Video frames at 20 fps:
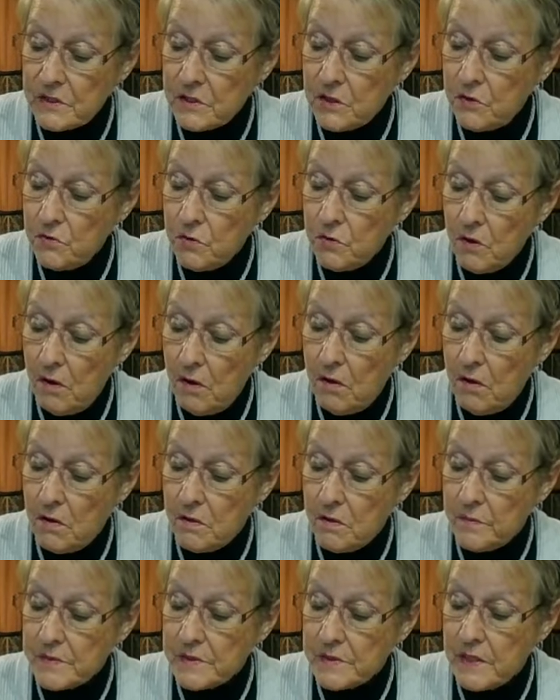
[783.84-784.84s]
into your
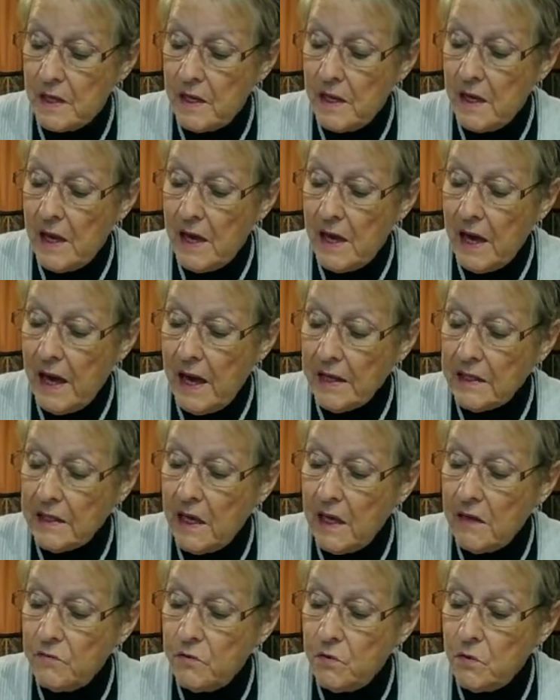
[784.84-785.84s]
arms. I
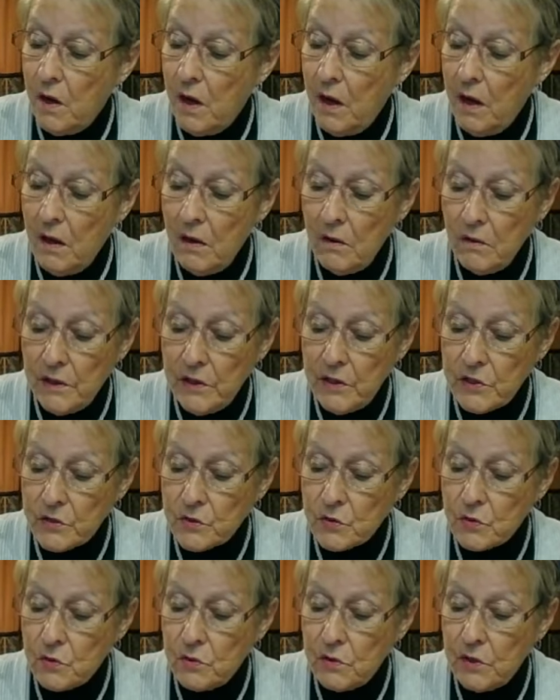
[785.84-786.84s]
gave you all
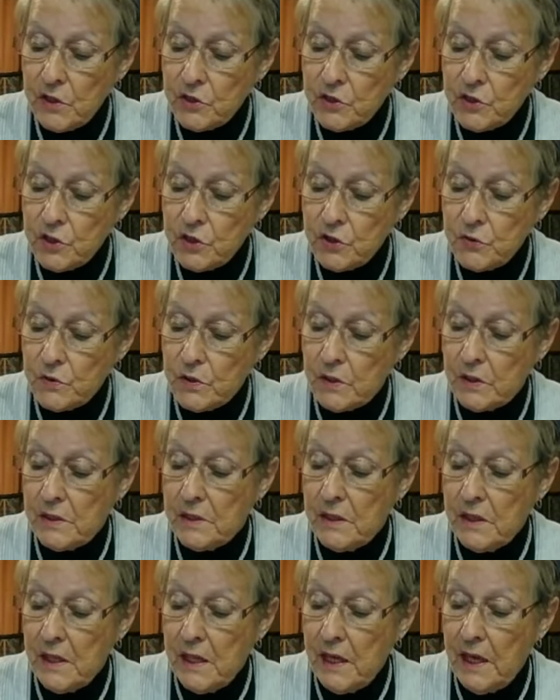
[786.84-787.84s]
Israel and Judah.
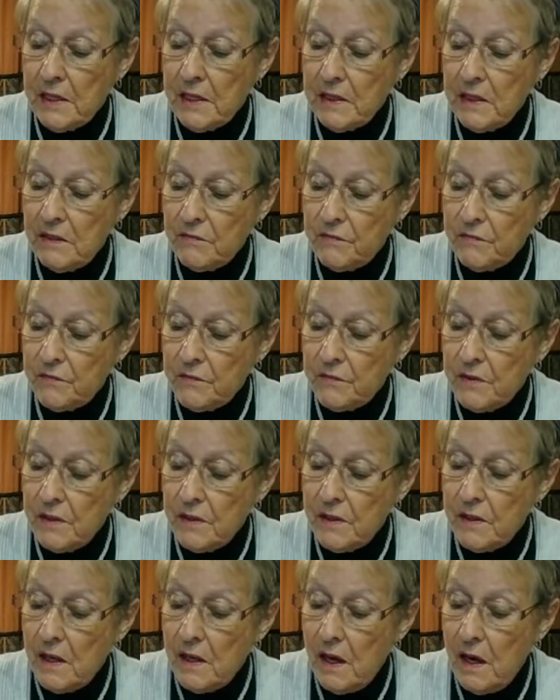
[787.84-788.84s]
And if
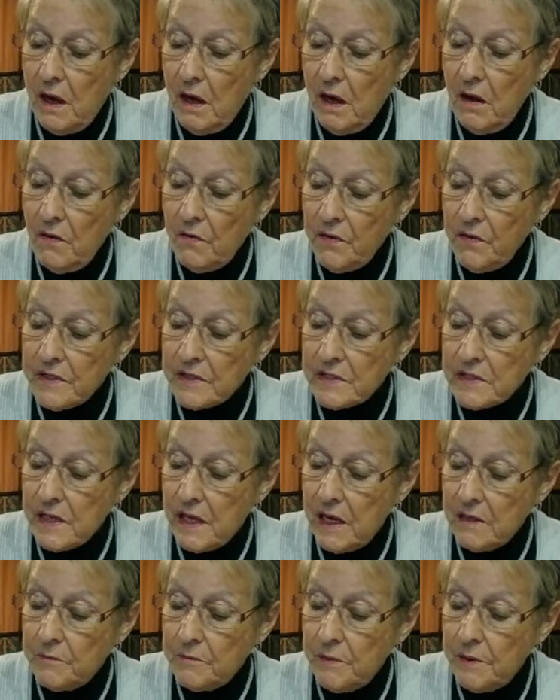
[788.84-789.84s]
all this
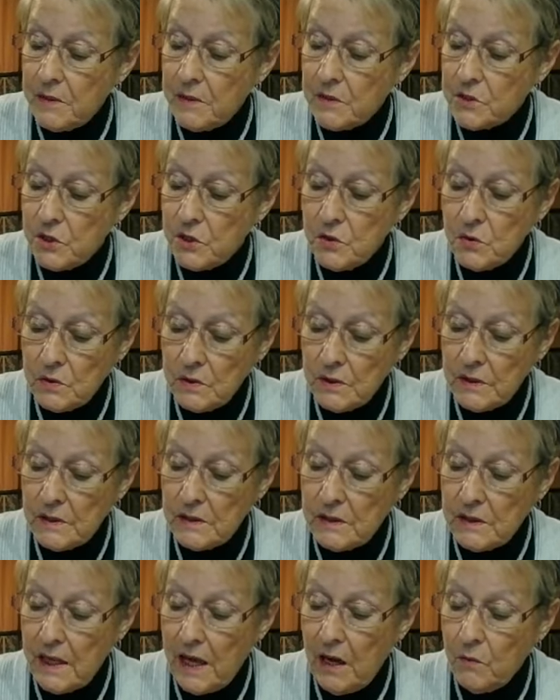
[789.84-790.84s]
had been too
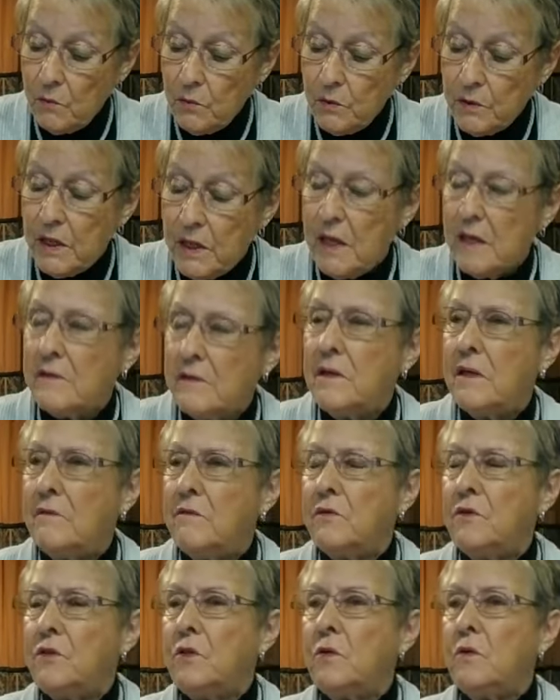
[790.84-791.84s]
little, I would have
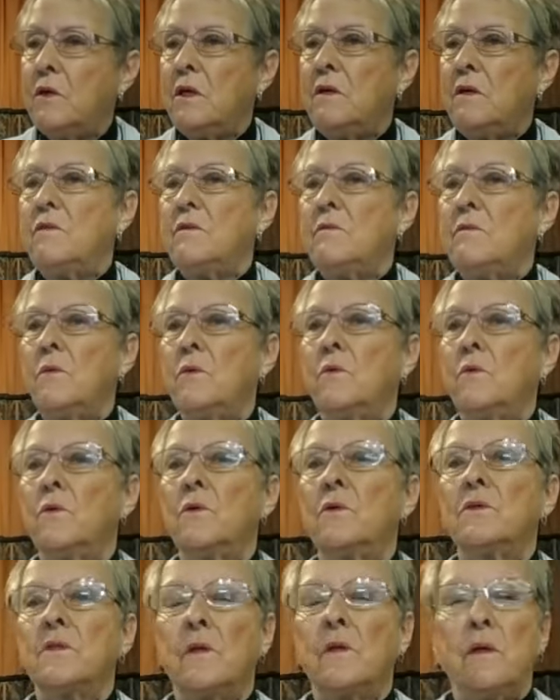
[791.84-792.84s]
given you even
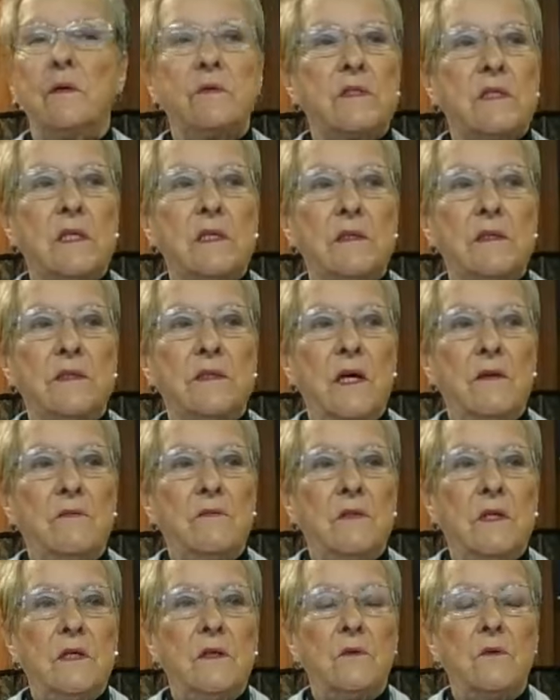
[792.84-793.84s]
more. So he's telling
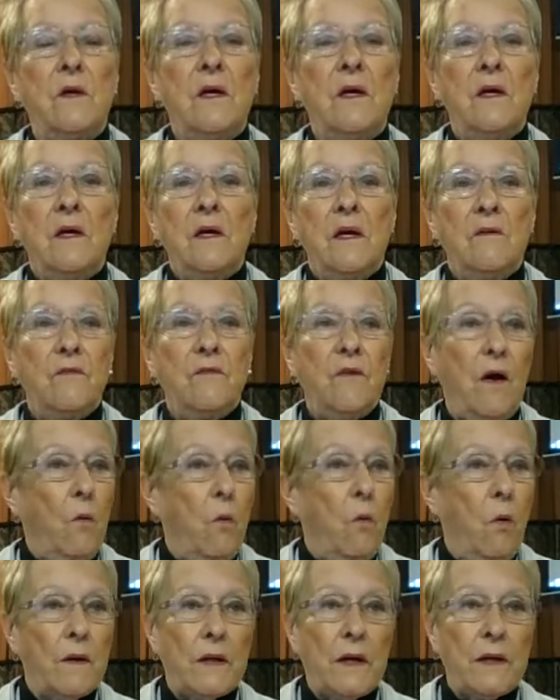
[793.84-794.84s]
David here, if
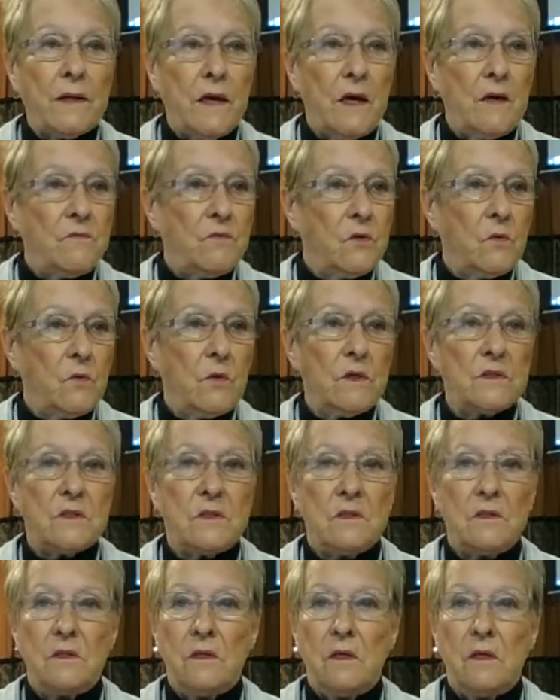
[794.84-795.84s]
what I gave you
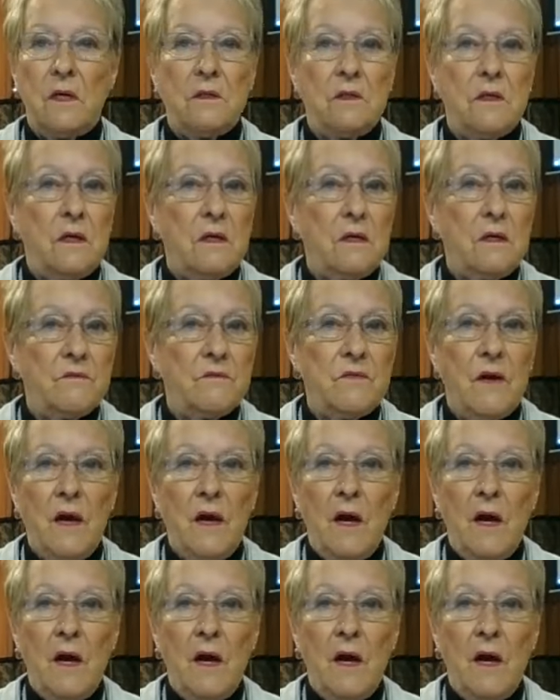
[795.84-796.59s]
wasn't enough,